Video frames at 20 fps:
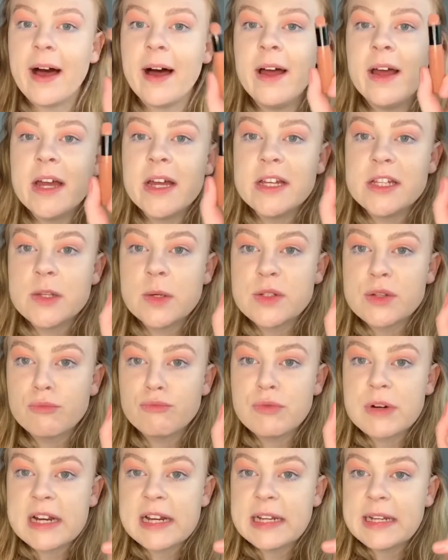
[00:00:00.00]
So it's a
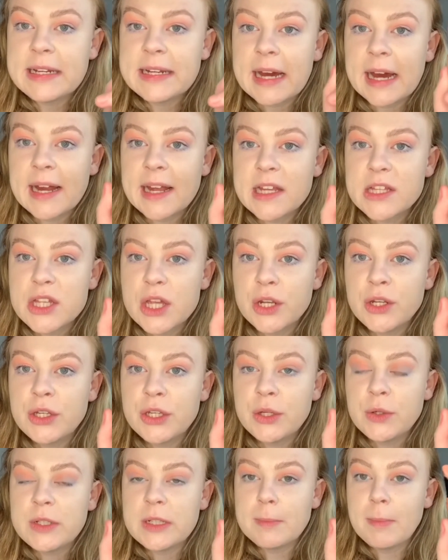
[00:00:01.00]
really nice nudie
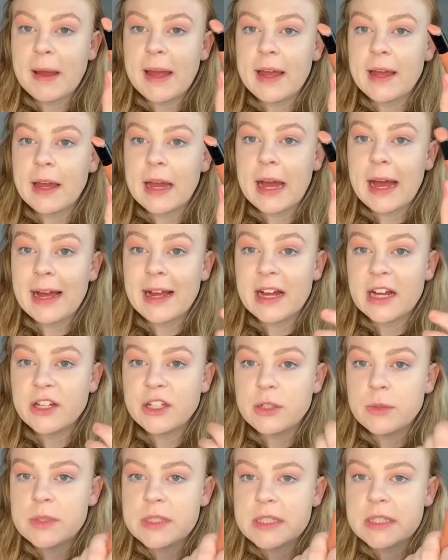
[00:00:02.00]
pink. Can you
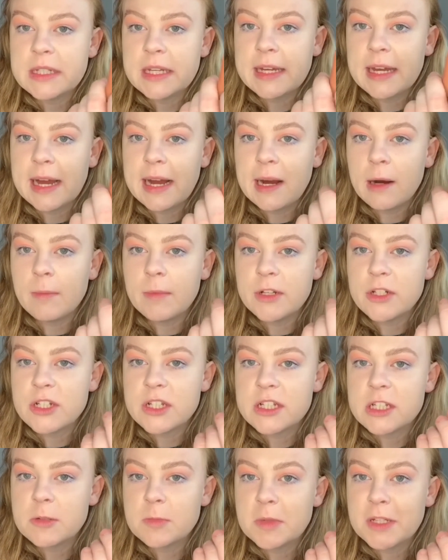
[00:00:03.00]
see how much this has
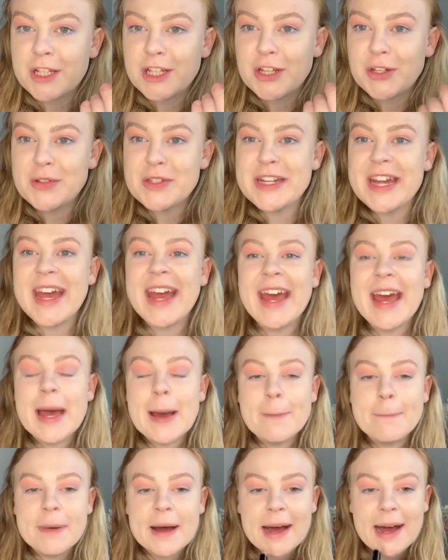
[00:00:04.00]
been used? But
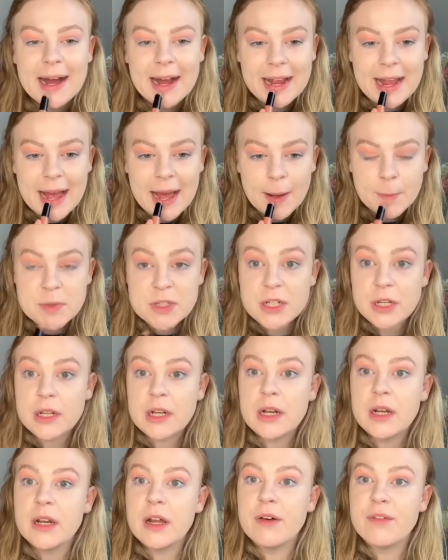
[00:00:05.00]
I absolutely love
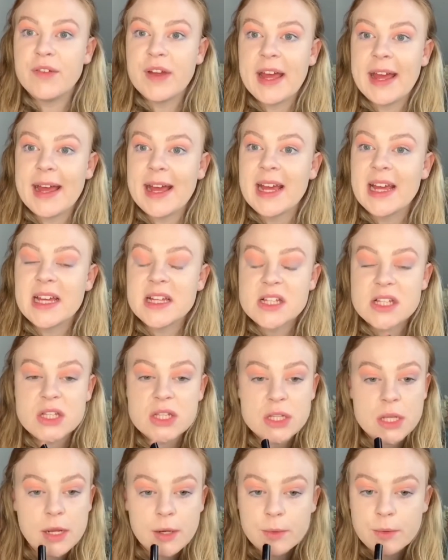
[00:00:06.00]
it. It's so
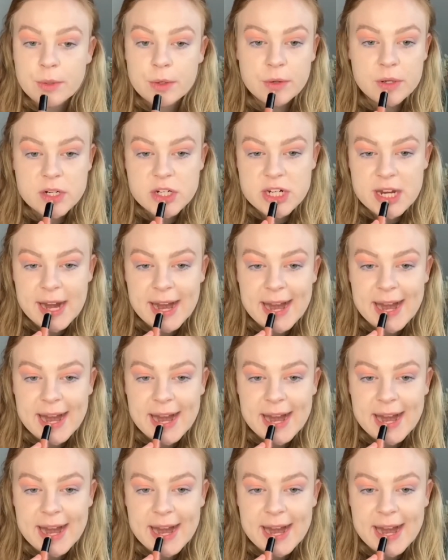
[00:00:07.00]
nourishing.